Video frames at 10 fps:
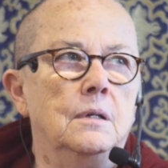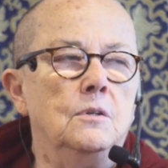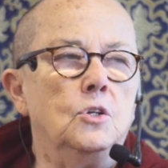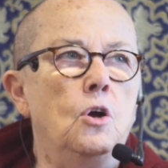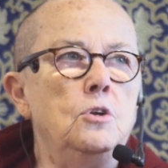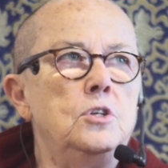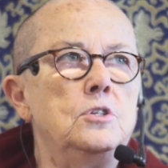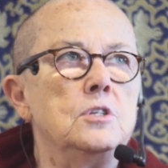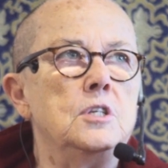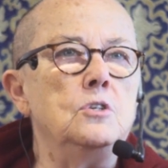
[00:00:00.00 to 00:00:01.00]
that
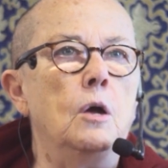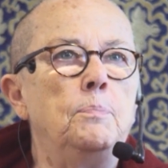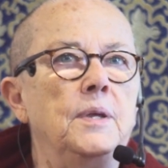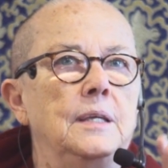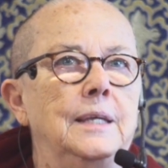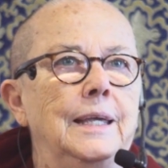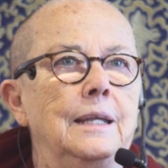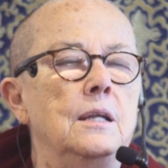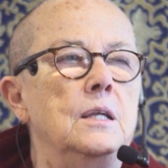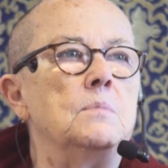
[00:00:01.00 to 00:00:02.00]
consciousness did not
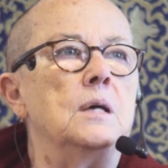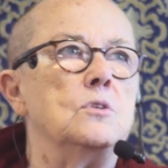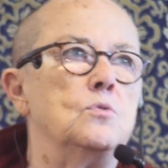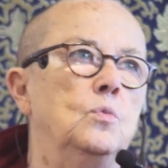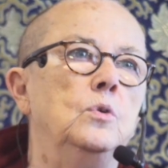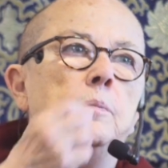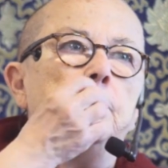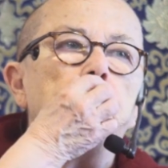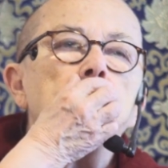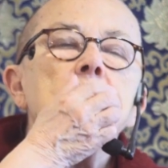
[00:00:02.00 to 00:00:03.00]
begin in your mother's womb.
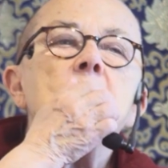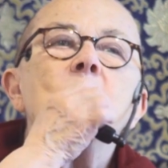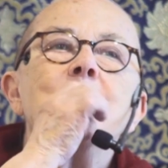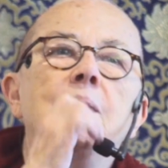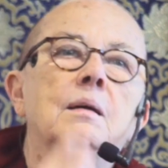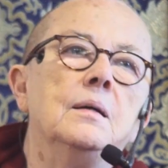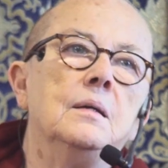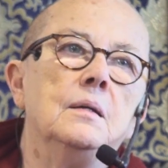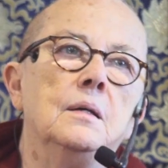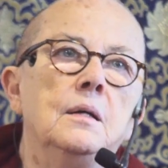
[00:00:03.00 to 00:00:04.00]

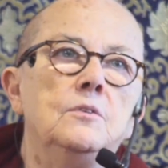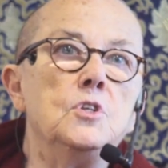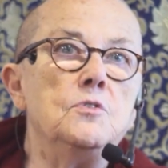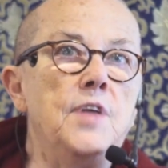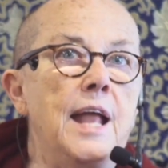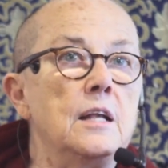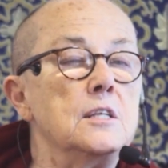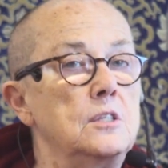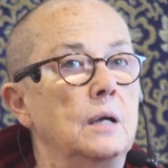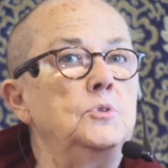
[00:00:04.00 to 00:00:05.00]
Th- that
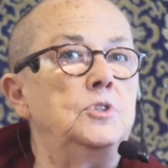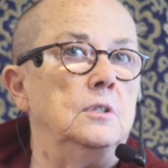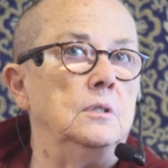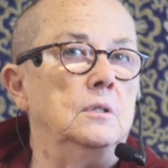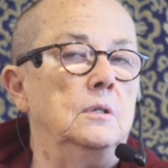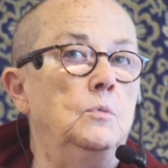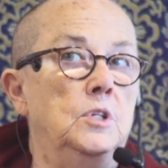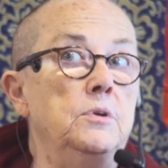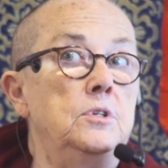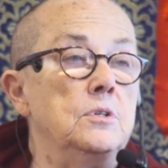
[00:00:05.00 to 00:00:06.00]
assumption,
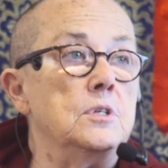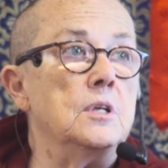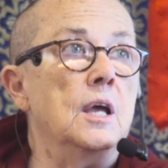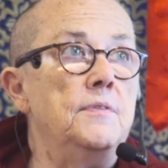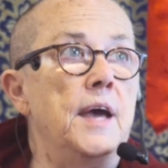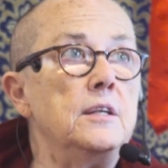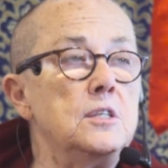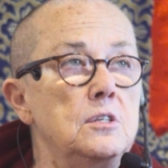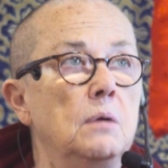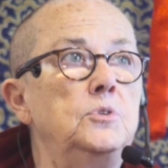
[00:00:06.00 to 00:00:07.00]
we'll go into this, that
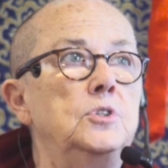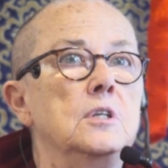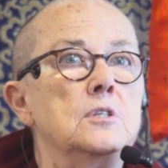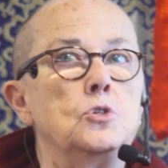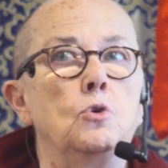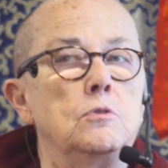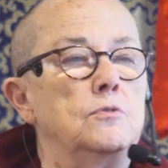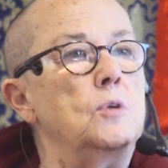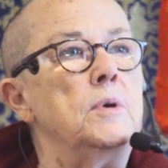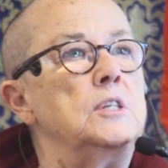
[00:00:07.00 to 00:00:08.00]
assumption is the source
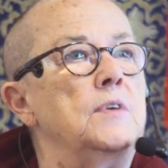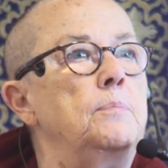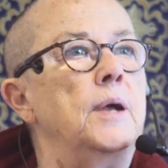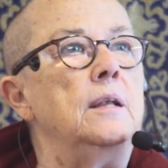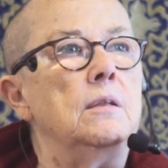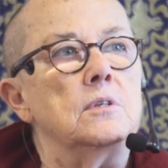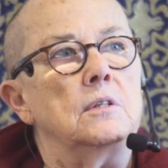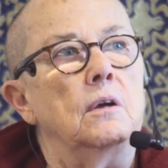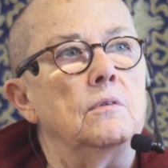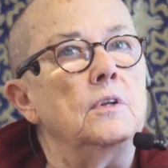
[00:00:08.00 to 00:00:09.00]
of so much of our pain in
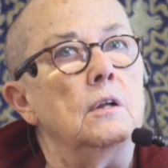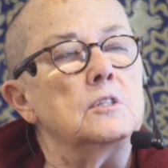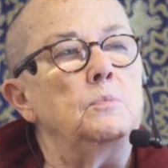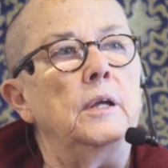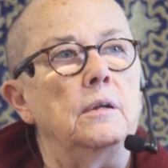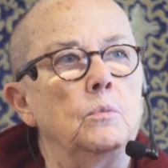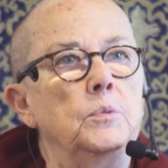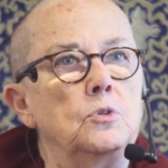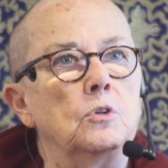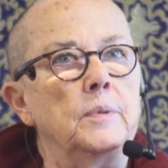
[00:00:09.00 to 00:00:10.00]
this life, and I'll explain it
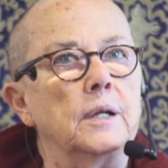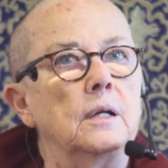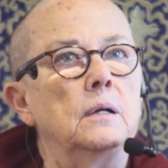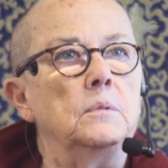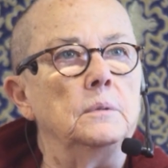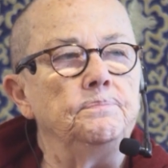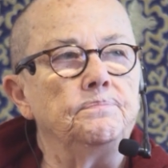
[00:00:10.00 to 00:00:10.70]
when we talk about karma.